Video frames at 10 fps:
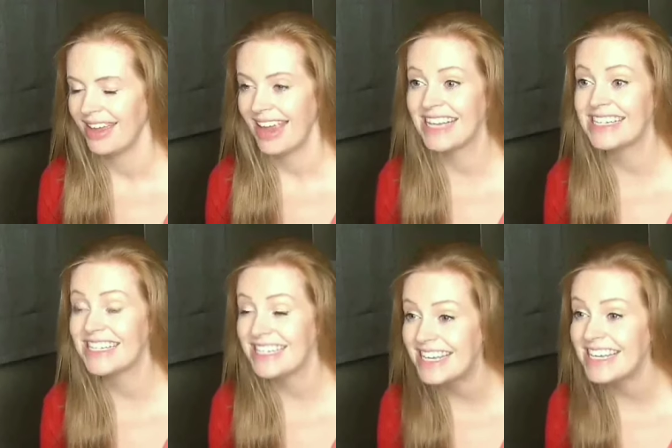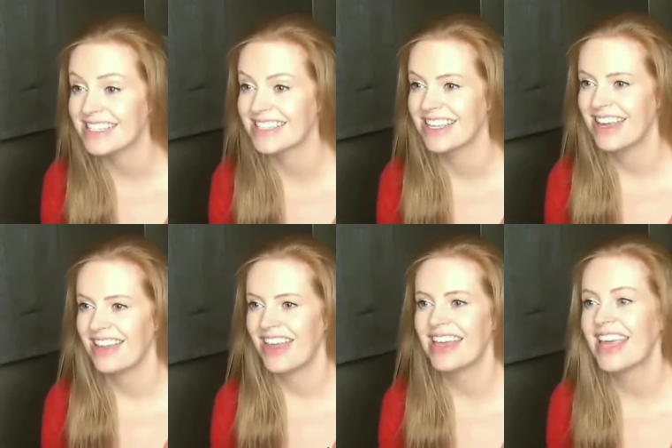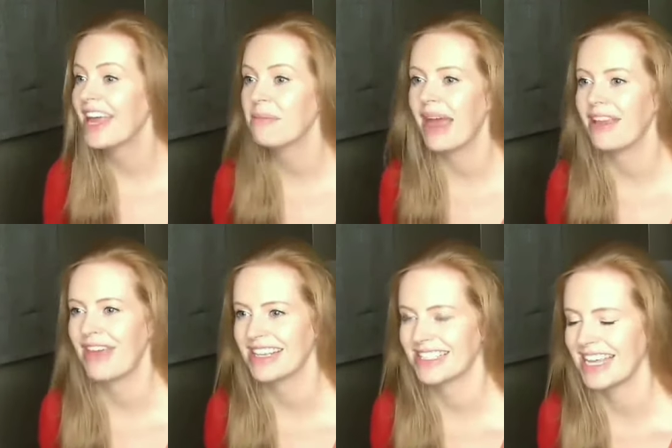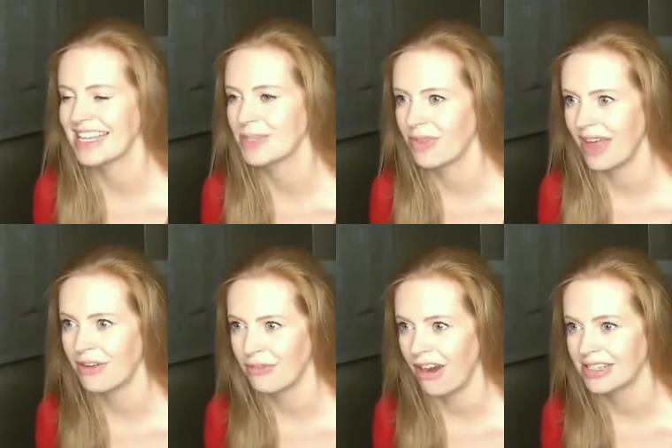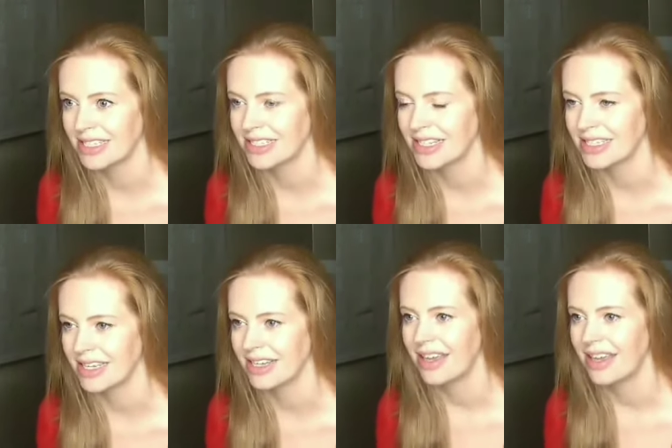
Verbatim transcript: And yes, they can make vaccines without a virus existing,